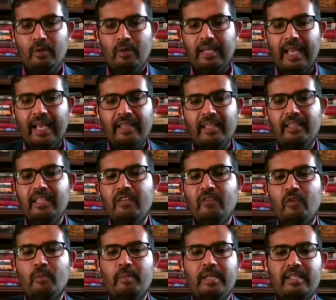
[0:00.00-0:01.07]
to gather the
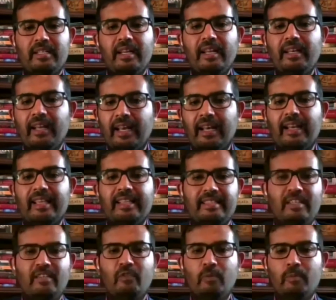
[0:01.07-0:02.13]
information and analyze the
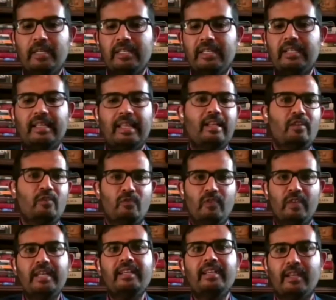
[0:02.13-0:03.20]
information, that's
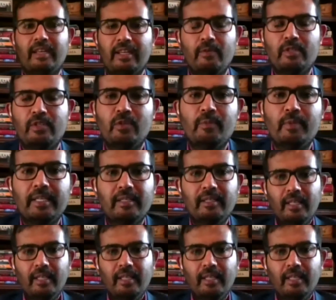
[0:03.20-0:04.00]
very time consuming.